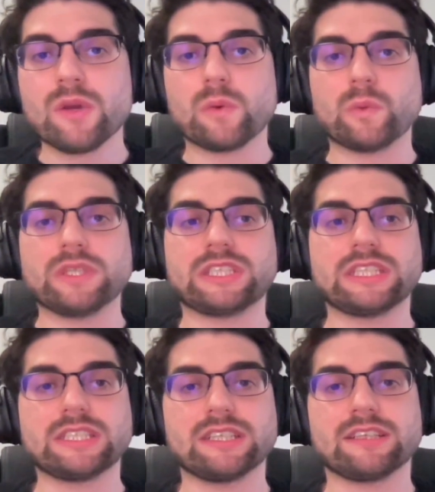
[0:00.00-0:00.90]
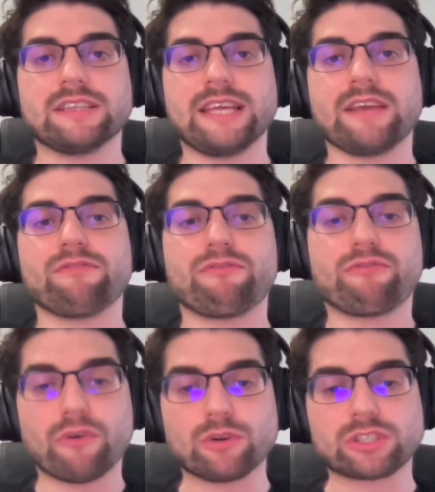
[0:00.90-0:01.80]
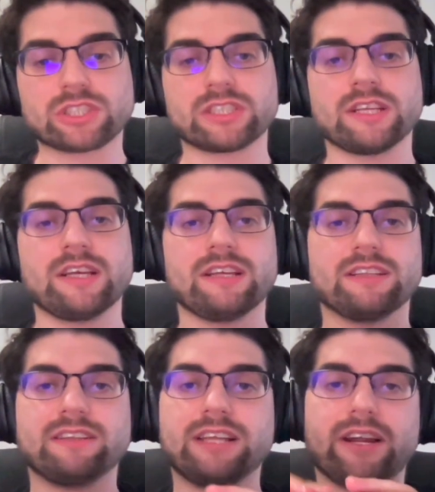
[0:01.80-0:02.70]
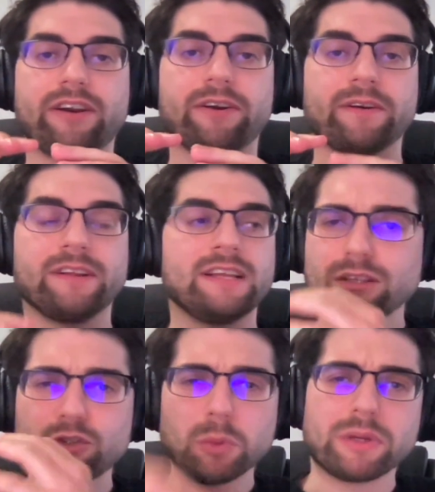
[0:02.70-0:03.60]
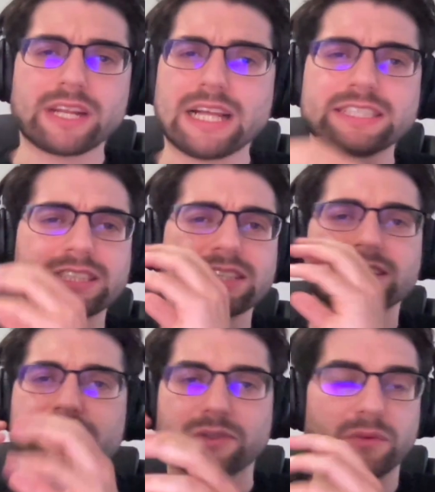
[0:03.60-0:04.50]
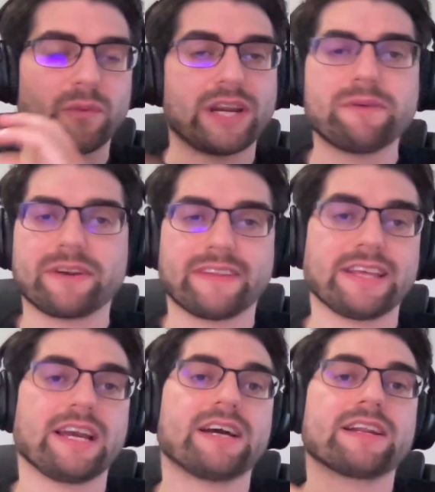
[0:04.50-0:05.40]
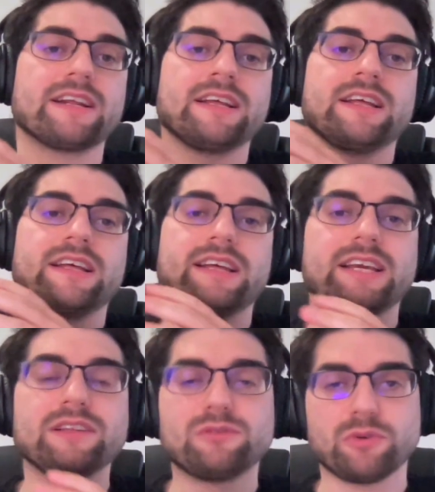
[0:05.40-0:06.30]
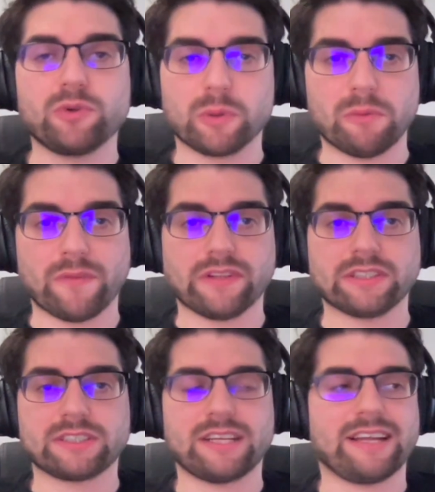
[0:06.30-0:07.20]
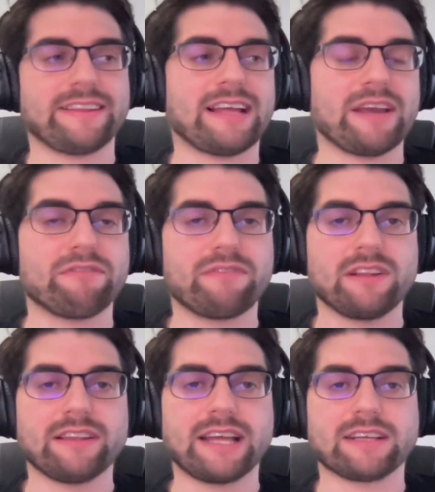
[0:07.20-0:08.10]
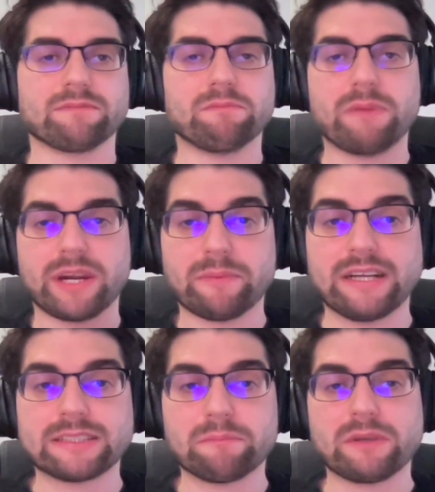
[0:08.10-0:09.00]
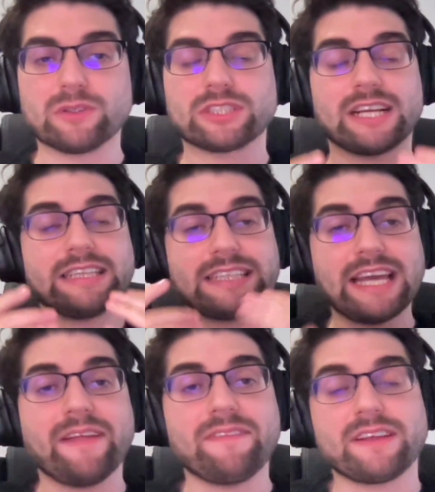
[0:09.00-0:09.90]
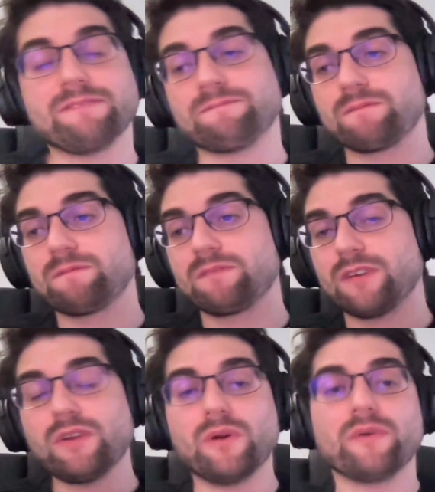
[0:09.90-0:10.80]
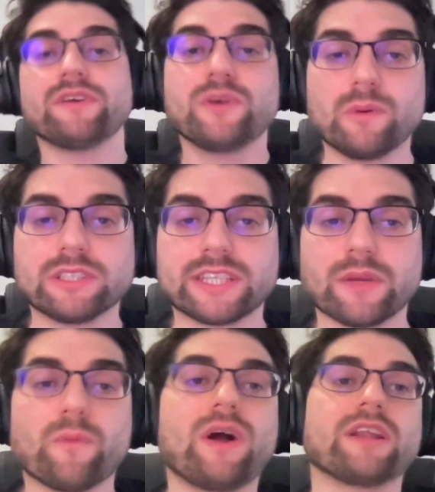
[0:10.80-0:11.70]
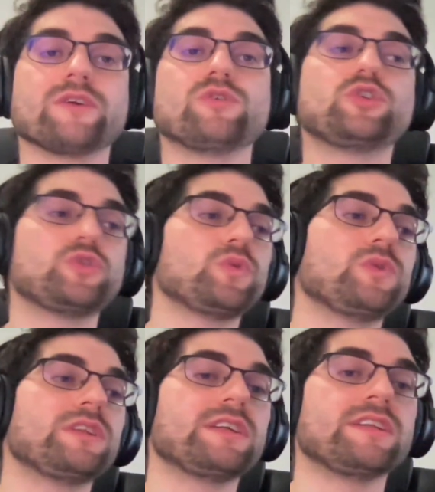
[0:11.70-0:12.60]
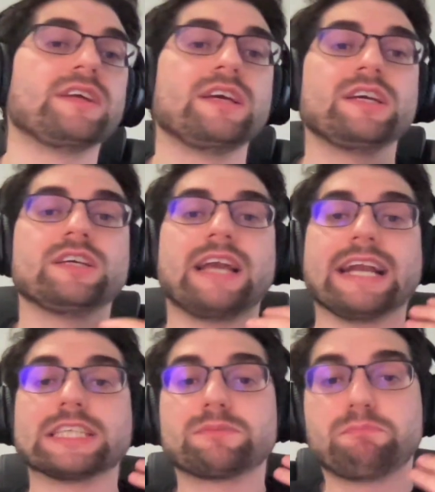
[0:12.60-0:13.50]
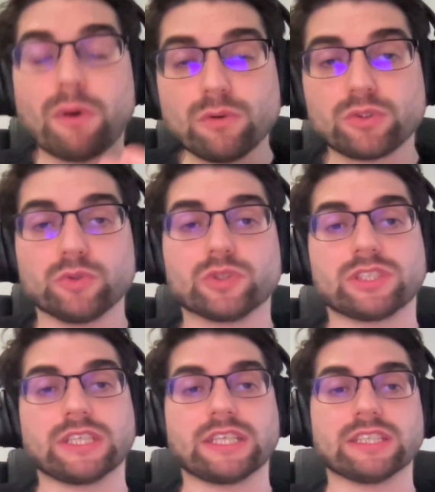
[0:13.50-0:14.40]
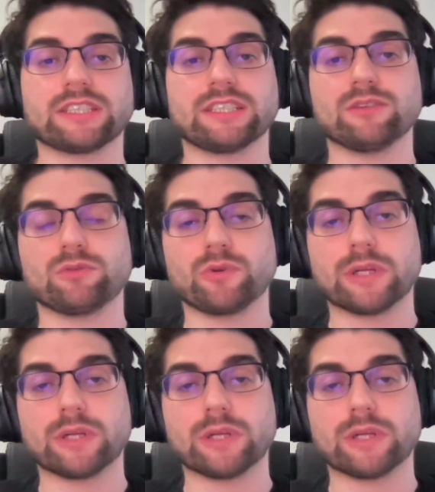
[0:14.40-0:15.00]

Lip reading: which is that they force their superclasses or whatever they are into your models. And I feel like very bad because at the end, and you will say, well, you shouldn't expose those things into your